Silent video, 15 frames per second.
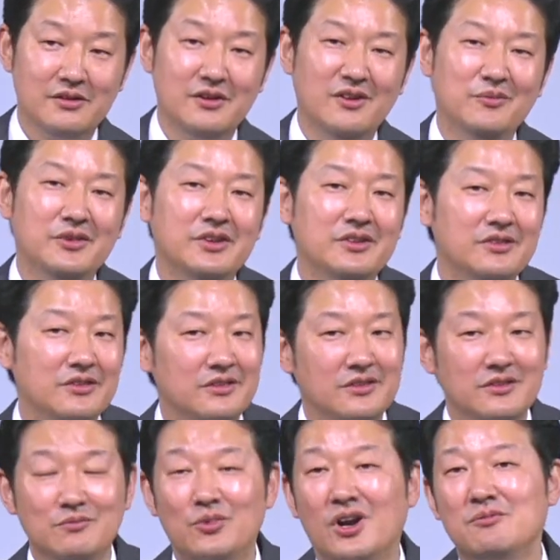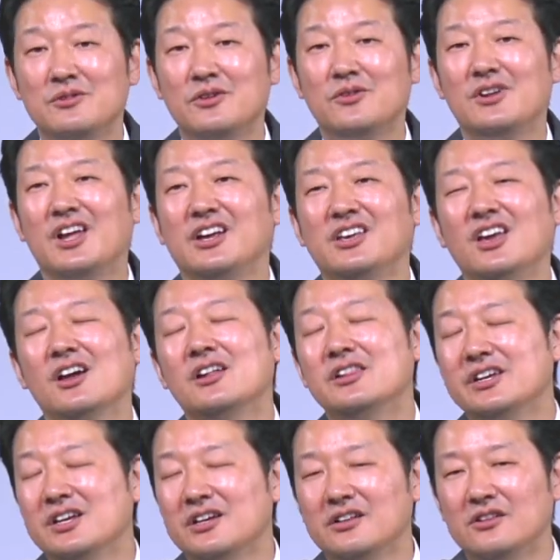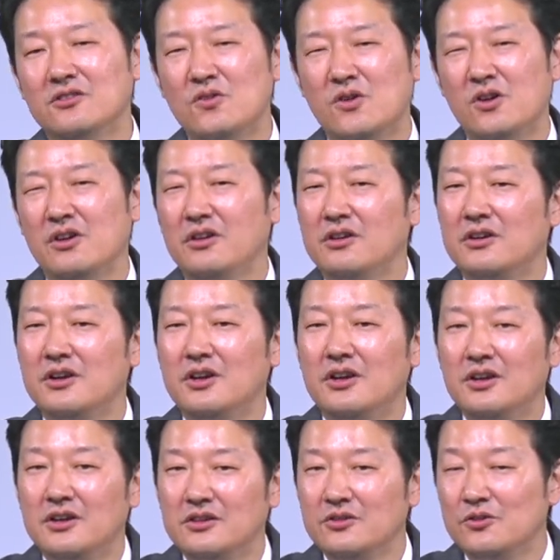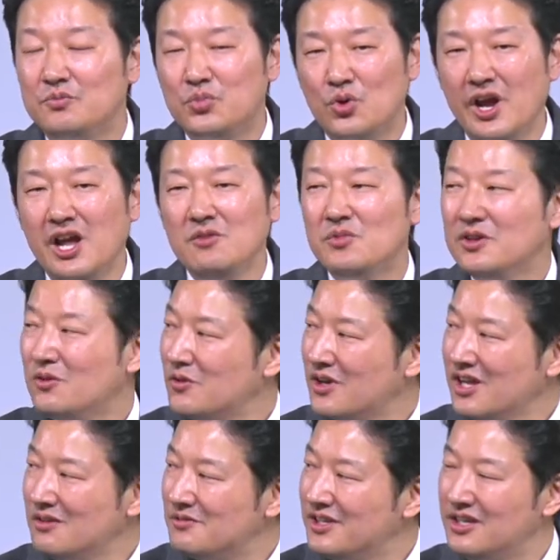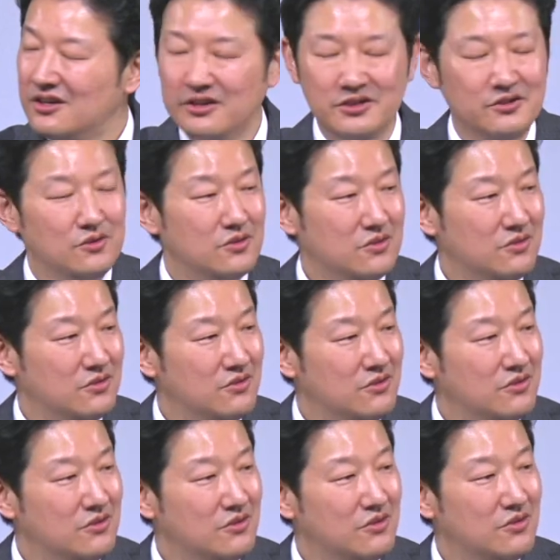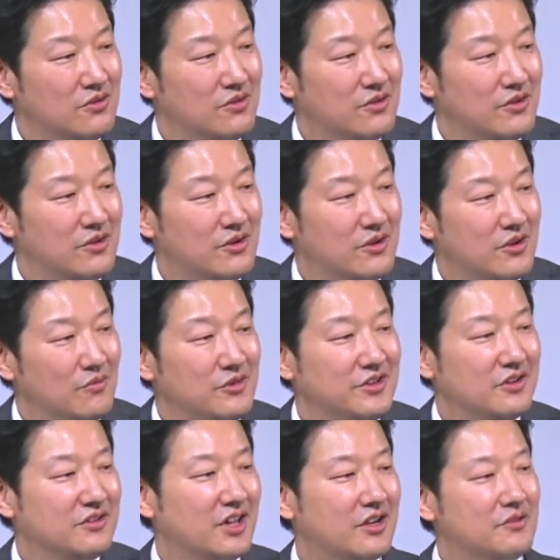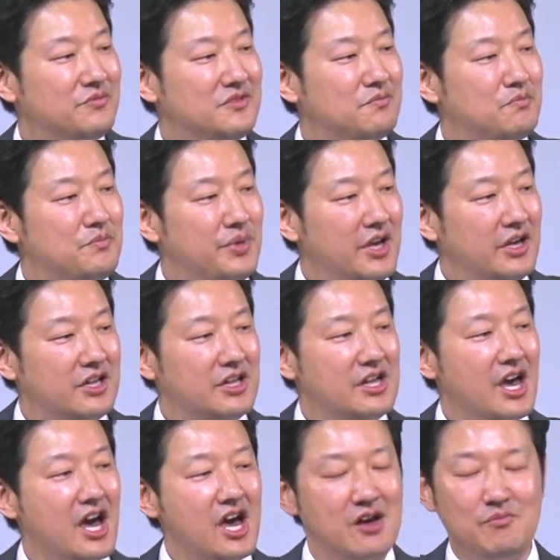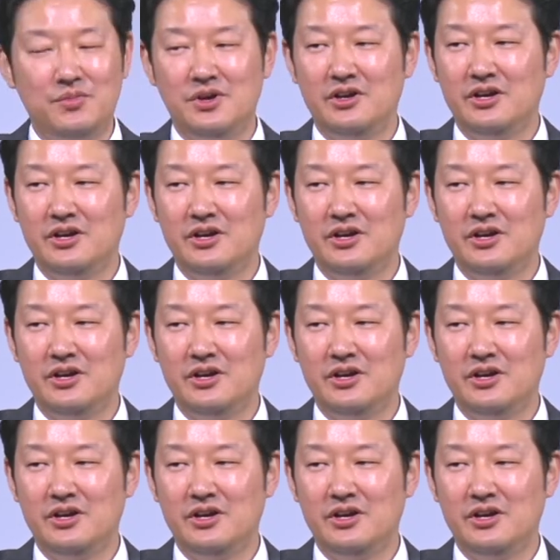I mean, probably you're like yelling, Lord, you're praying, but Lord can't even hear you. I mean, there's like a big gap.